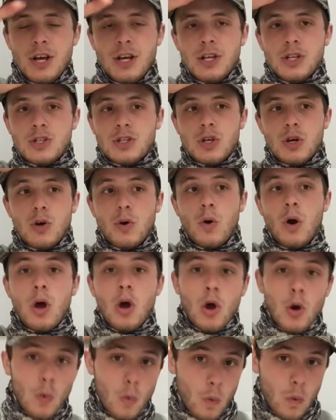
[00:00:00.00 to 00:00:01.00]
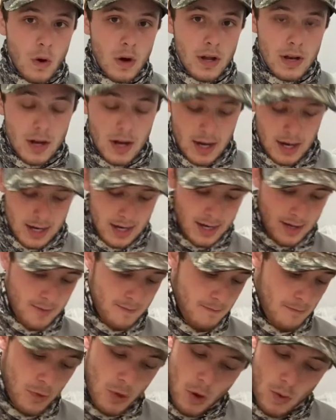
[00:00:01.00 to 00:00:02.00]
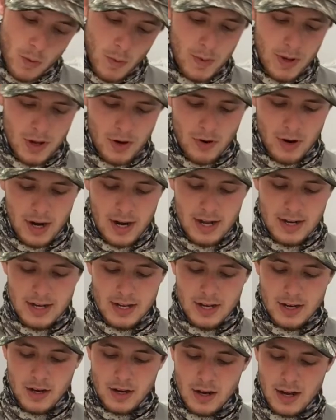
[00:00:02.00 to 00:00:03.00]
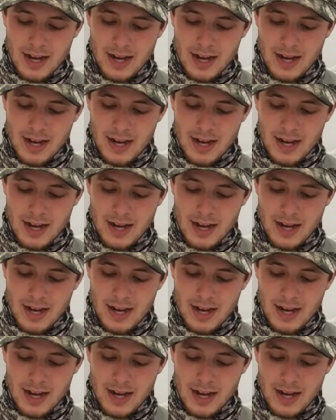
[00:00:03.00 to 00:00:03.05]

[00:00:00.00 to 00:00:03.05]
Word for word: So what I thought would be a great idea.